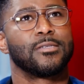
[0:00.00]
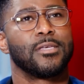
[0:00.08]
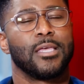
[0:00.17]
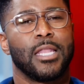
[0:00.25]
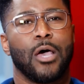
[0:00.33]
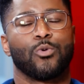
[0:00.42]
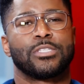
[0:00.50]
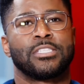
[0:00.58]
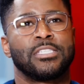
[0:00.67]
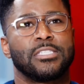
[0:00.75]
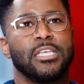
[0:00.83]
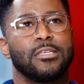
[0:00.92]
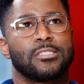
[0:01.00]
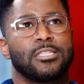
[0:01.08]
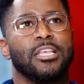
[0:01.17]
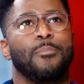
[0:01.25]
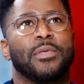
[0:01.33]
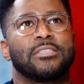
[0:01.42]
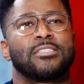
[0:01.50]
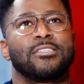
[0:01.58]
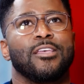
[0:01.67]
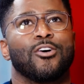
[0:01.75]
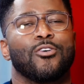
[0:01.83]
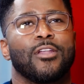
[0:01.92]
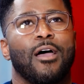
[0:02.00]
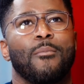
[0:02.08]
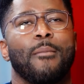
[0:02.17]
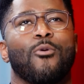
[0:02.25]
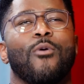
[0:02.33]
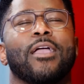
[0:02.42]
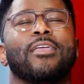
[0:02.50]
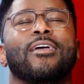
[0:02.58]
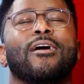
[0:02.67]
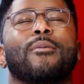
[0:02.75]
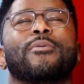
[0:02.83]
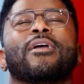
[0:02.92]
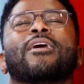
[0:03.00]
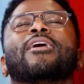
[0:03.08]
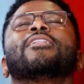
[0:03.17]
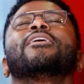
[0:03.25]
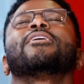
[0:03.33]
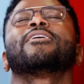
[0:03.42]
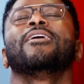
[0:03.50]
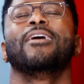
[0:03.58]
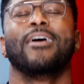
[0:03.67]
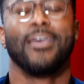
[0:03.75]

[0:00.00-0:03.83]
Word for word: Yeah. And I was sleeping still. And I remember waking up and I kind of like